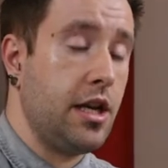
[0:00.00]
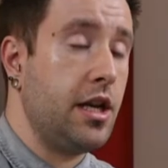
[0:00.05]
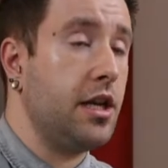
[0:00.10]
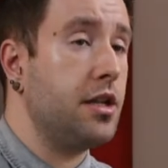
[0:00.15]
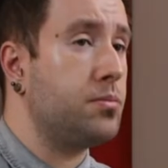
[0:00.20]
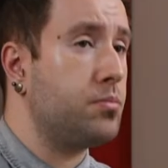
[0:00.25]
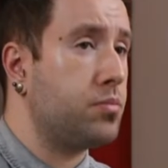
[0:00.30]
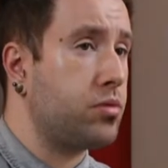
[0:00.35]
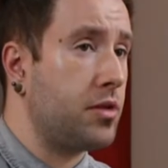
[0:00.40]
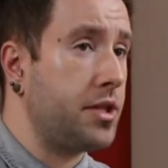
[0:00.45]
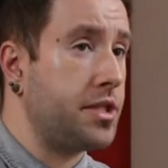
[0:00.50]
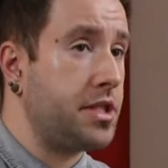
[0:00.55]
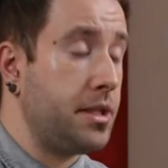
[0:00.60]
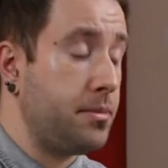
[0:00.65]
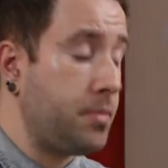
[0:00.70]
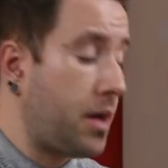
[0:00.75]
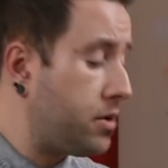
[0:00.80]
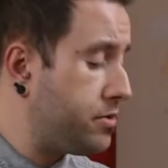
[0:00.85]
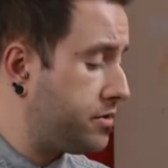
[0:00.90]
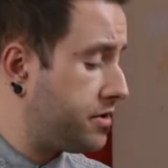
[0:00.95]
is pretty
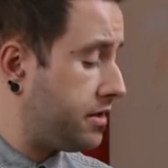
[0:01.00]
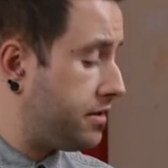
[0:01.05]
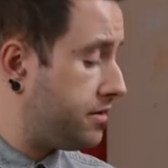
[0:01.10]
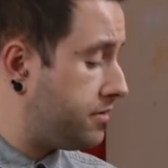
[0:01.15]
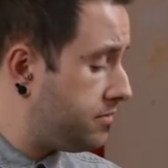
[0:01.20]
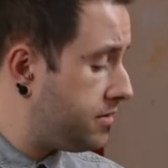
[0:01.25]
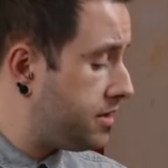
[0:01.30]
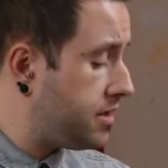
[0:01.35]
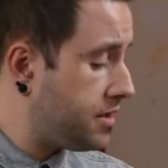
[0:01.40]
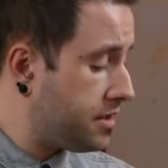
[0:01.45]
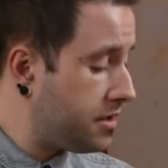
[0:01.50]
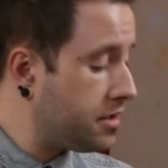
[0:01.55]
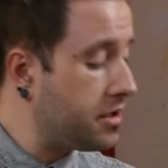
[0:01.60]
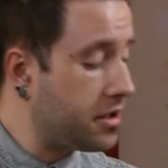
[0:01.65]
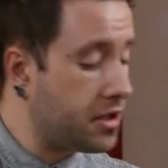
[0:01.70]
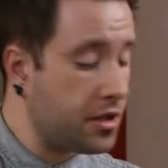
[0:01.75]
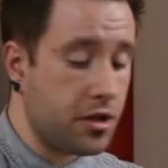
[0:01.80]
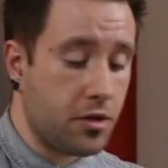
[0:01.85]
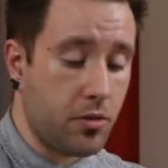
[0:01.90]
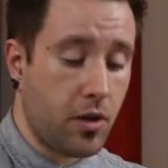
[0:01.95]
potent. You
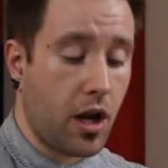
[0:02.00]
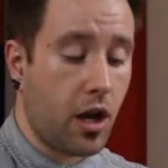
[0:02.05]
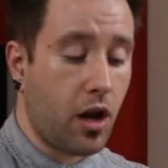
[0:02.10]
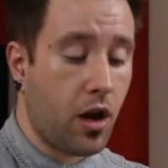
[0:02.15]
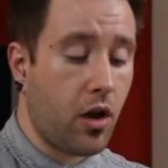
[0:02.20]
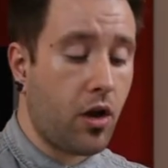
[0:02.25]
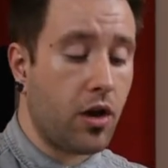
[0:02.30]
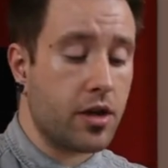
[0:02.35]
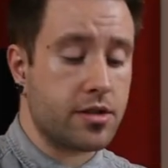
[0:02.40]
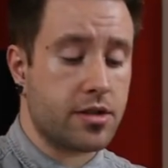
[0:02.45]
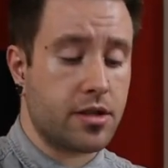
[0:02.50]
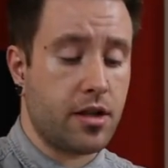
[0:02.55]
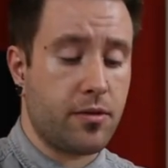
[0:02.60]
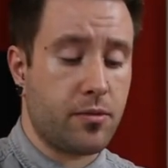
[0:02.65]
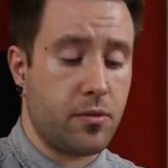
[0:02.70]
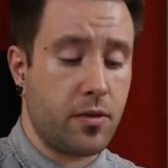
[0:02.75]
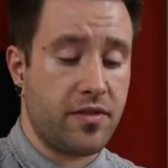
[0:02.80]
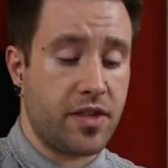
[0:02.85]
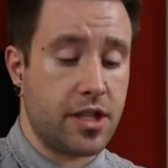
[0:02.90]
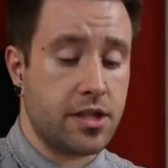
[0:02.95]
can do a lot of
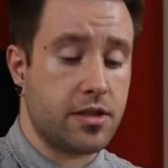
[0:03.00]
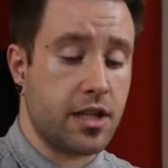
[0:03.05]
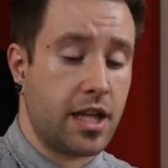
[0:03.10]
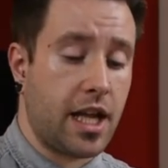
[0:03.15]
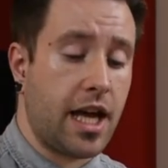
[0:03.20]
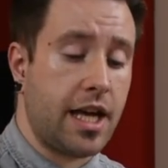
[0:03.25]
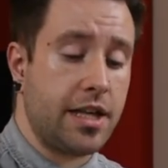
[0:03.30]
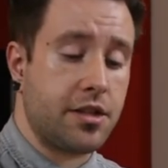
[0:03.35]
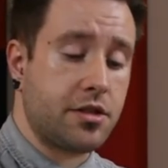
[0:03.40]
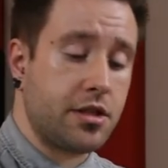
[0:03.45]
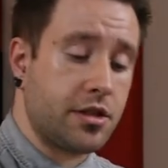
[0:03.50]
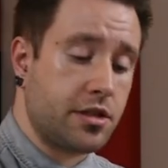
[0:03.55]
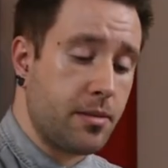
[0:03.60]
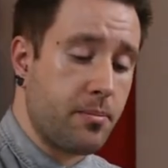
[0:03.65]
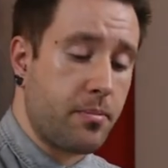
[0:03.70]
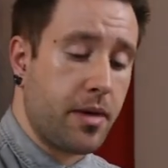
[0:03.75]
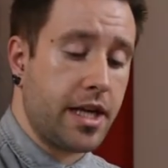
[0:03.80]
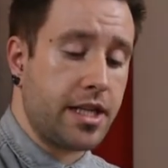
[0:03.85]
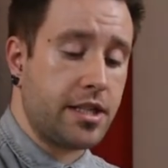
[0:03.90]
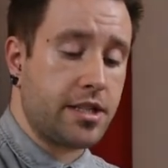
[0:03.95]
stuff with it. So that is just a
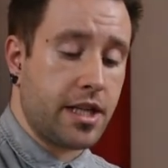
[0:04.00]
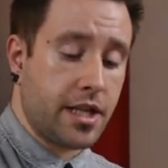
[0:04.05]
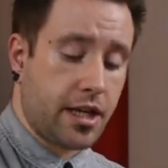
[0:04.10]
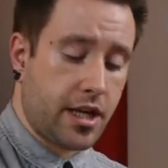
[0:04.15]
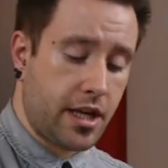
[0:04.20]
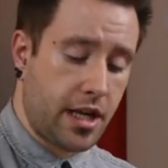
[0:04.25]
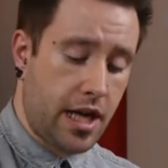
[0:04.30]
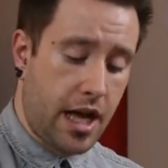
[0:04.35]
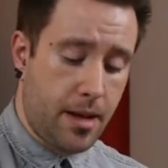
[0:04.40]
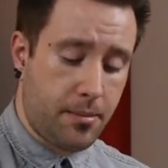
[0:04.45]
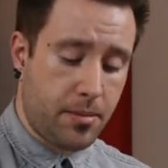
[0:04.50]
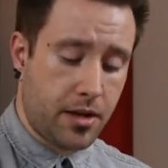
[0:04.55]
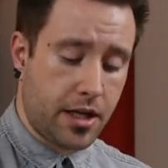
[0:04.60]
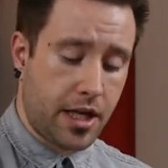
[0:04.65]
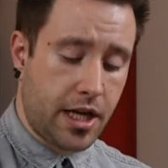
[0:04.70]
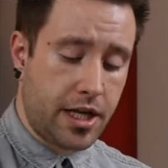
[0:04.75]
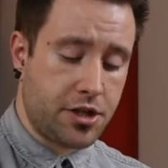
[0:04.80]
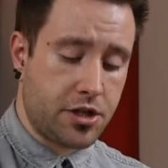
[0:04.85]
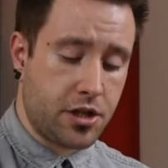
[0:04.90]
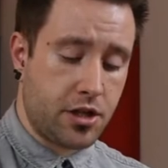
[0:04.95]
basic
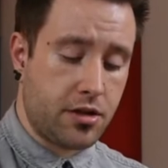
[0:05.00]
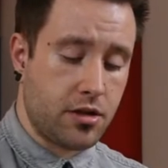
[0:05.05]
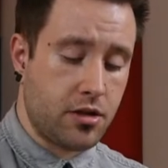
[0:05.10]
application